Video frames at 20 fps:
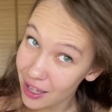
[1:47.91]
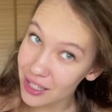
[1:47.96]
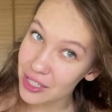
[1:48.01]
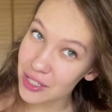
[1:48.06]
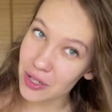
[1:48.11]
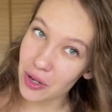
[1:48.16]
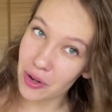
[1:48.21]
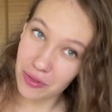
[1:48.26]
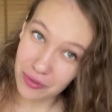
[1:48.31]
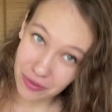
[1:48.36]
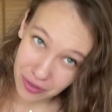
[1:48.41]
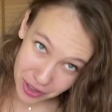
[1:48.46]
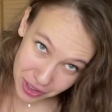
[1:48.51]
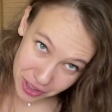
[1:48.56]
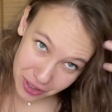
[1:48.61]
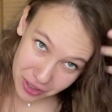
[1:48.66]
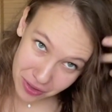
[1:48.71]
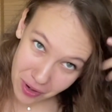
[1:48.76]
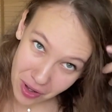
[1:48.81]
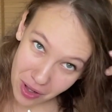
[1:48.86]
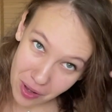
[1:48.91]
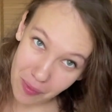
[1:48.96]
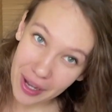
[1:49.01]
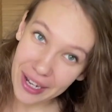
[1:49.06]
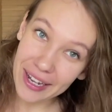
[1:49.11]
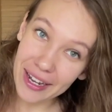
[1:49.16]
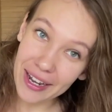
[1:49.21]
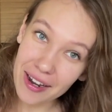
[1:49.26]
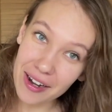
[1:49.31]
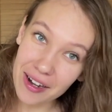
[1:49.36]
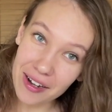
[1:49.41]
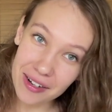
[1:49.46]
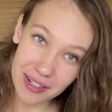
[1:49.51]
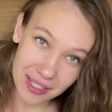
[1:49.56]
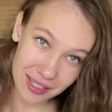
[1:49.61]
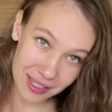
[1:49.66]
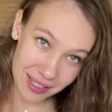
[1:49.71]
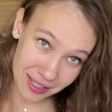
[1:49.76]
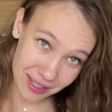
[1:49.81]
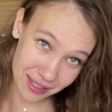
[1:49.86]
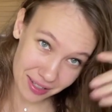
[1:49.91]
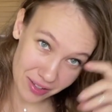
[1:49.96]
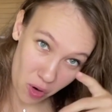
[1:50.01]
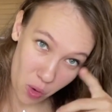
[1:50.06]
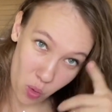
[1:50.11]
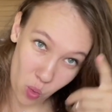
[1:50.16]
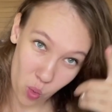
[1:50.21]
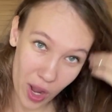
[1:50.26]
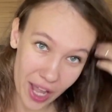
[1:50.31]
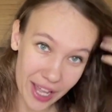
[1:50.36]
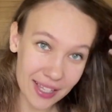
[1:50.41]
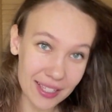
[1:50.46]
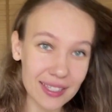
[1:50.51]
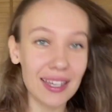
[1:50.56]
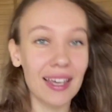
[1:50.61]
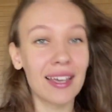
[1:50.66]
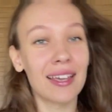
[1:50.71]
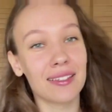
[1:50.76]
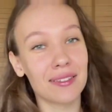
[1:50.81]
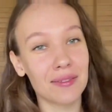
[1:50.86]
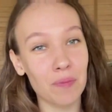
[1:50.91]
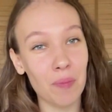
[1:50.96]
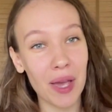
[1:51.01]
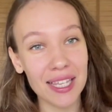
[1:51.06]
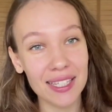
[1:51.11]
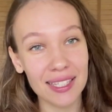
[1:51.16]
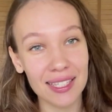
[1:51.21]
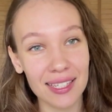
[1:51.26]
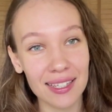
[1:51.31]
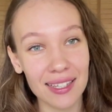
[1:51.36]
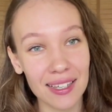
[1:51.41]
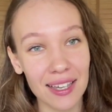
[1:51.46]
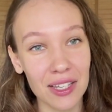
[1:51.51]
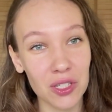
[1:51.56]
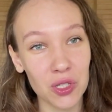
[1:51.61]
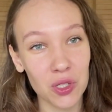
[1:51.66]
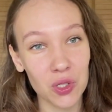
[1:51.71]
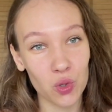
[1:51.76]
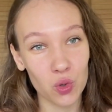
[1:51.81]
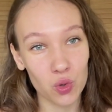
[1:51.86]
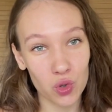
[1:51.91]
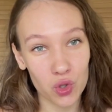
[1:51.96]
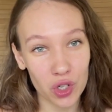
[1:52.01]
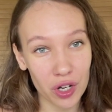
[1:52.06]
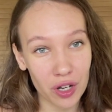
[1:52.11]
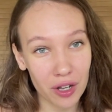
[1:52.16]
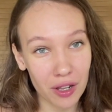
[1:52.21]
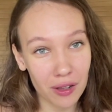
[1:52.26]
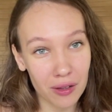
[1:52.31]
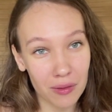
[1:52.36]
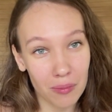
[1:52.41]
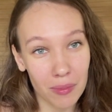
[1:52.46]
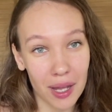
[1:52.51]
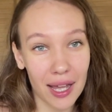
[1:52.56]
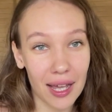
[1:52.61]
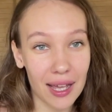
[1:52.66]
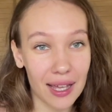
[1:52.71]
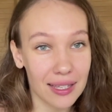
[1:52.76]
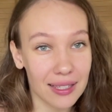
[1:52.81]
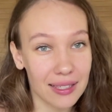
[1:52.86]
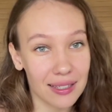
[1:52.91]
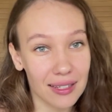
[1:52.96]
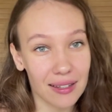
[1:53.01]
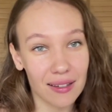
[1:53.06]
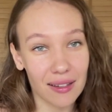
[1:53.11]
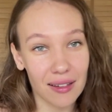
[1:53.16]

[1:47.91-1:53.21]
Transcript: So first of all, my hair is wet and messy as usual, but